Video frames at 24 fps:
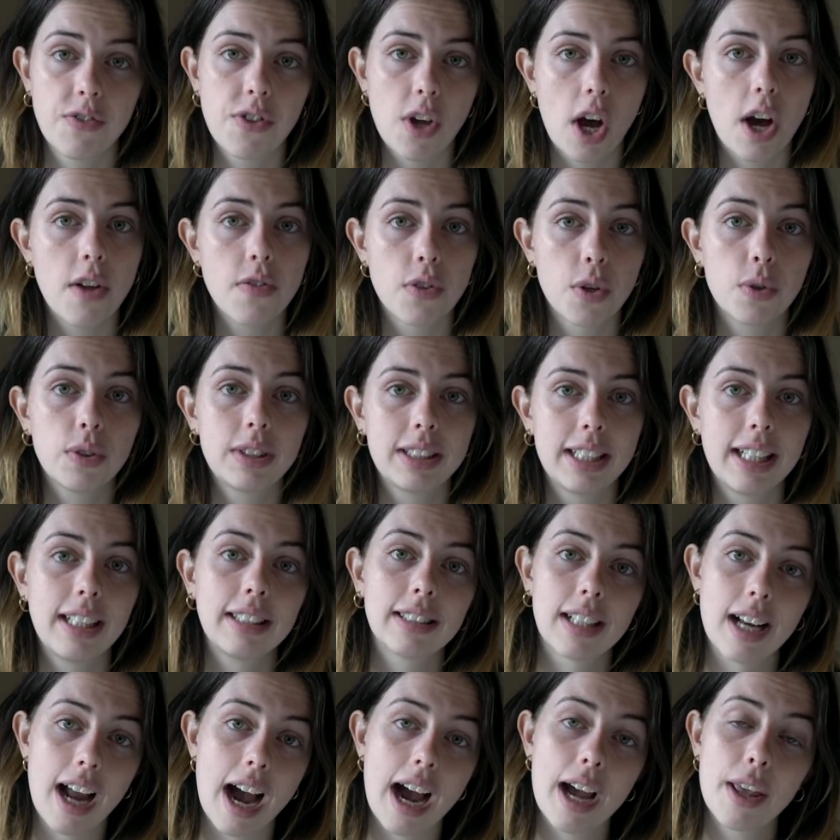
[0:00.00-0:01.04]
thought those things
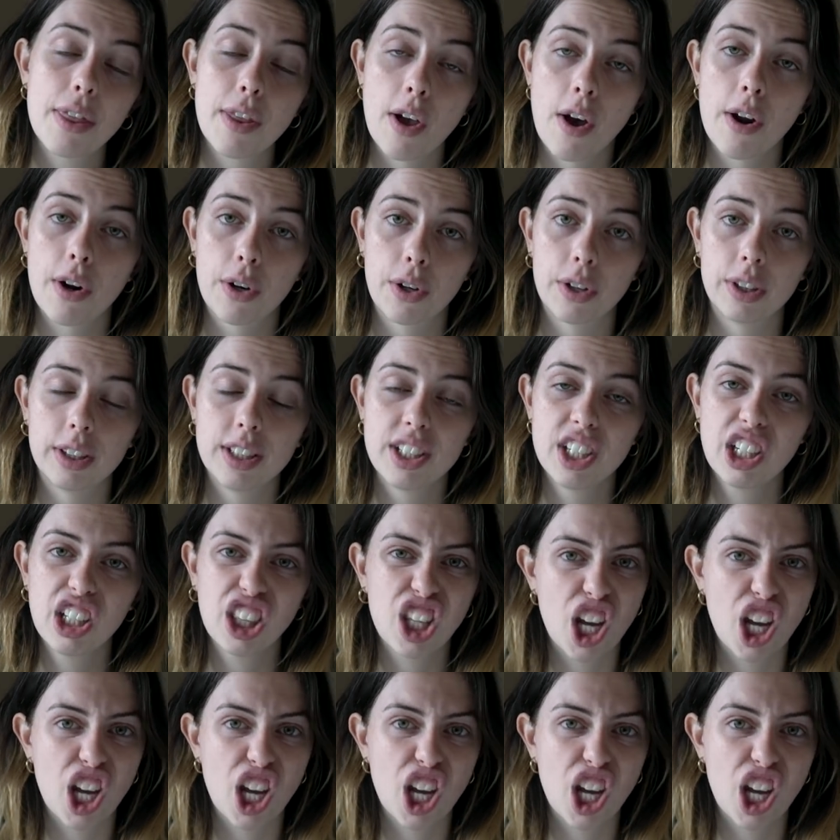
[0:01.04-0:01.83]
that I thought earlier,